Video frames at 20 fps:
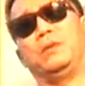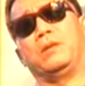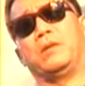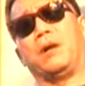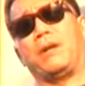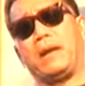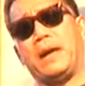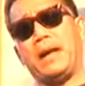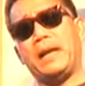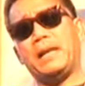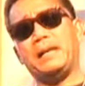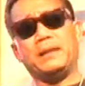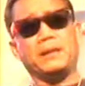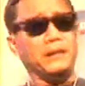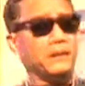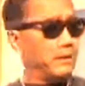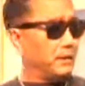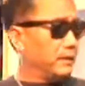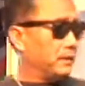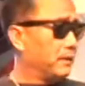all right?
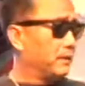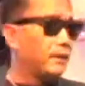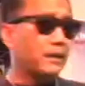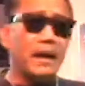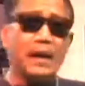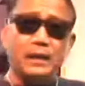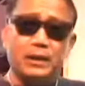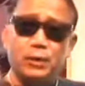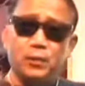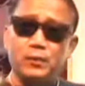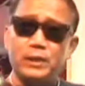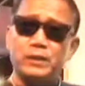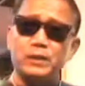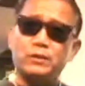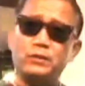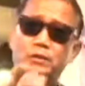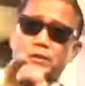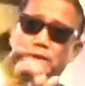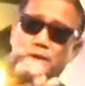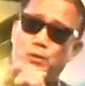And you need
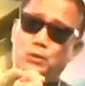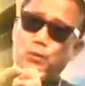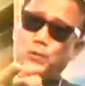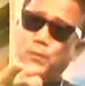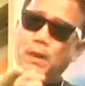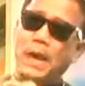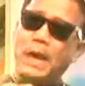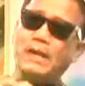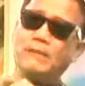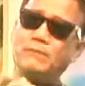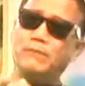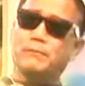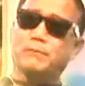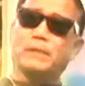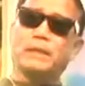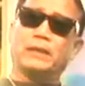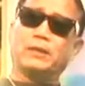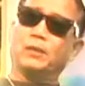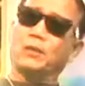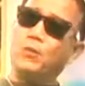to buy from
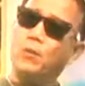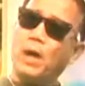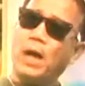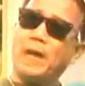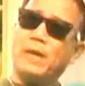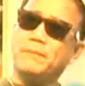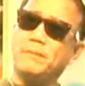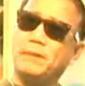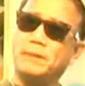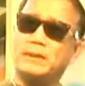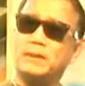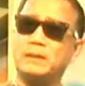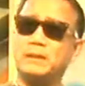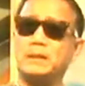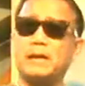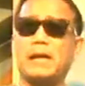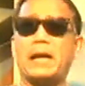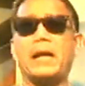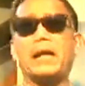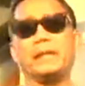me. You know why? Because,
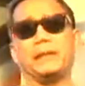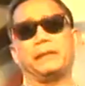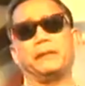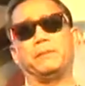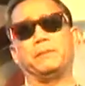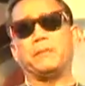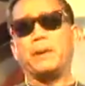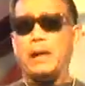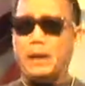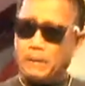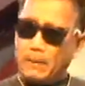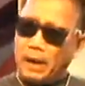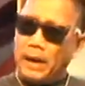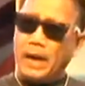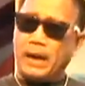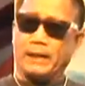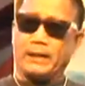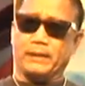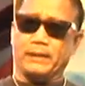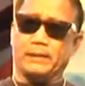hey, pay
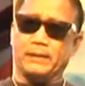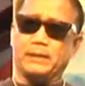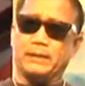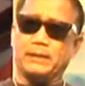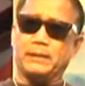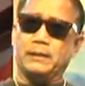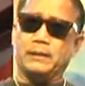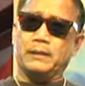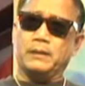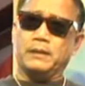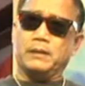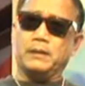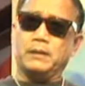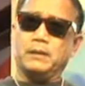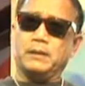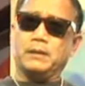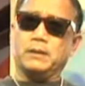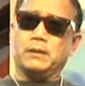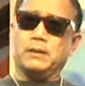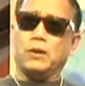back.
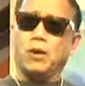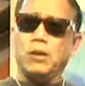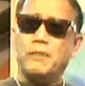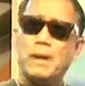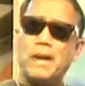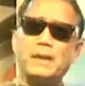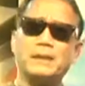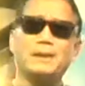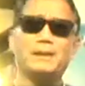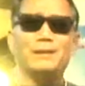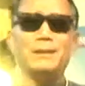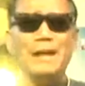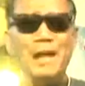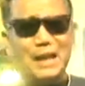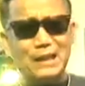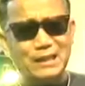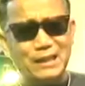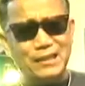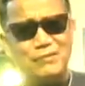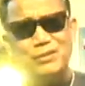The Almighty
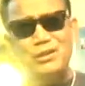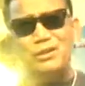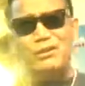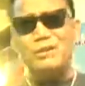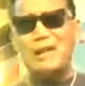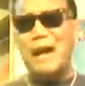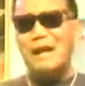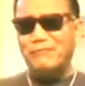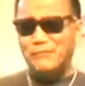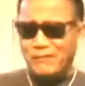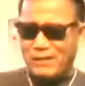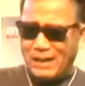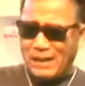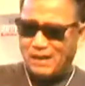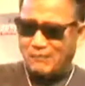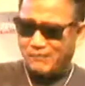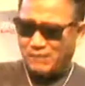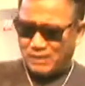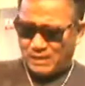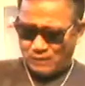God give you life
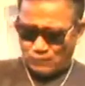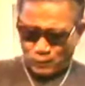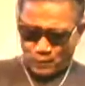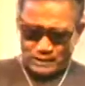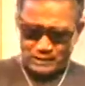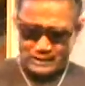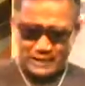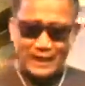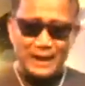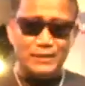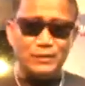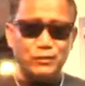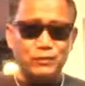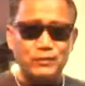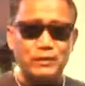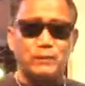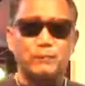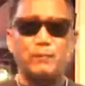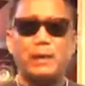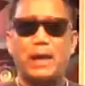forever, and what can you
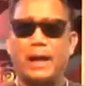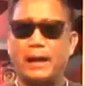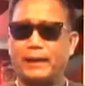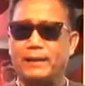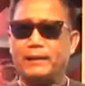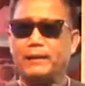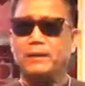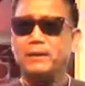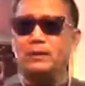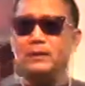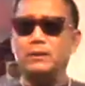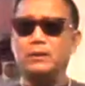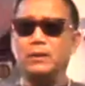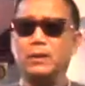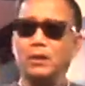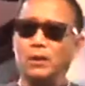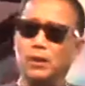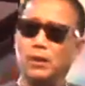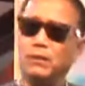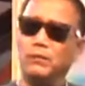give back?
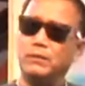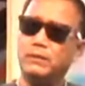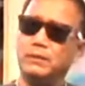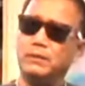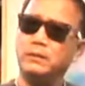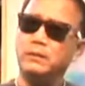You know,